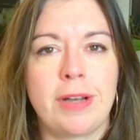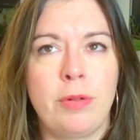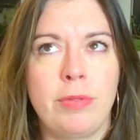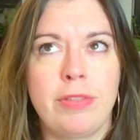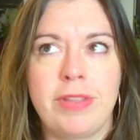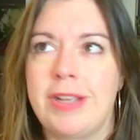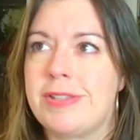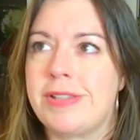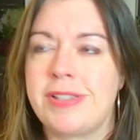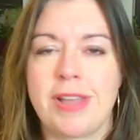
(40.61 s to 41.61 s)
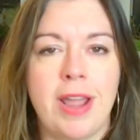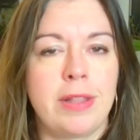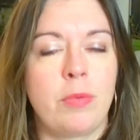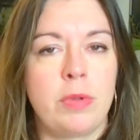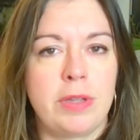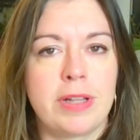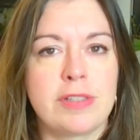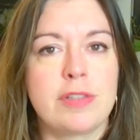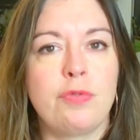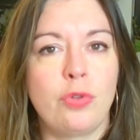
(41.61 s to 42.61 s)
I don't think it's a sign that really
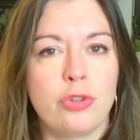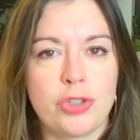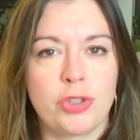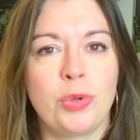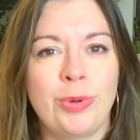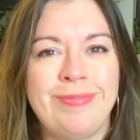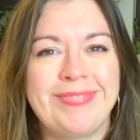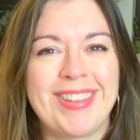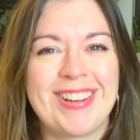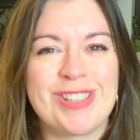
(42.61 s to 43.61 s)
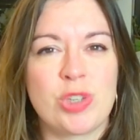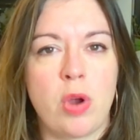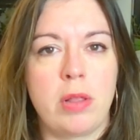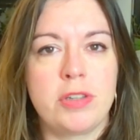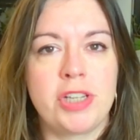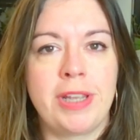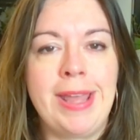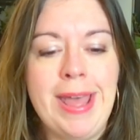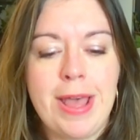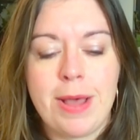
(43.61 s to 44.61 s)
gets its full due in astrology,